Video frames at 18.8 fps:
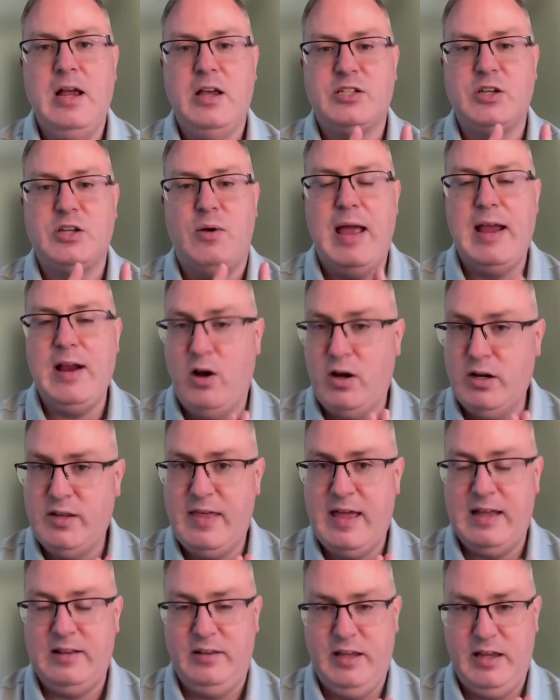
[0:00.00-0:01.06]
So hang on to
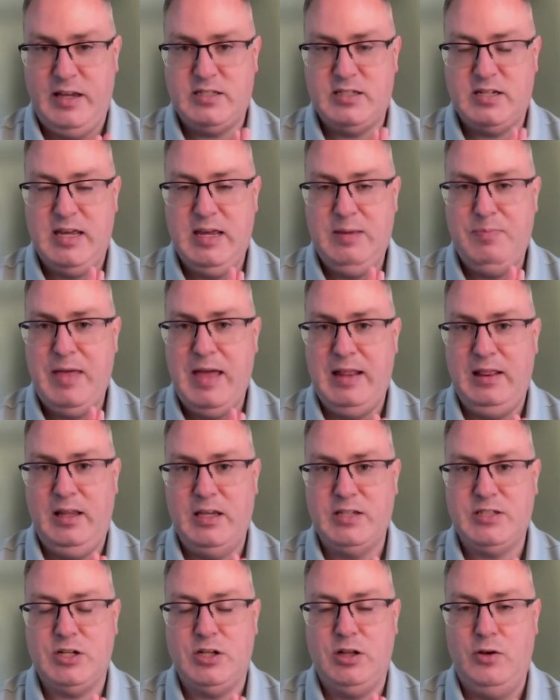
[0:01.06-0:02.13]
that list. Keep that
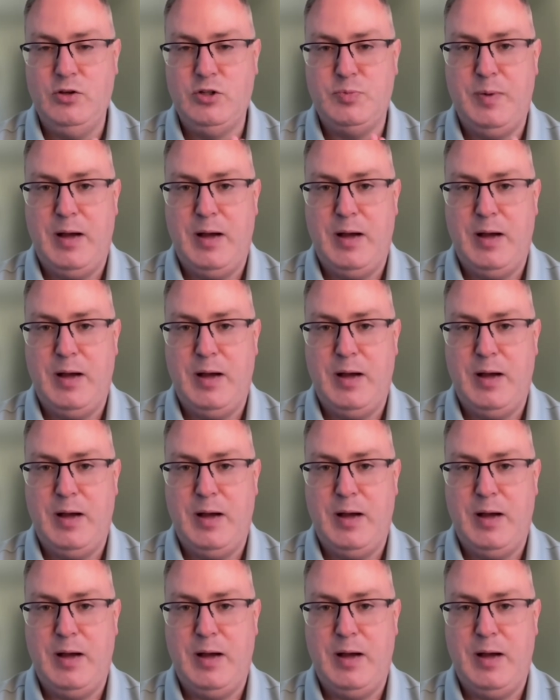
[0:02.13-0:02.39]
list close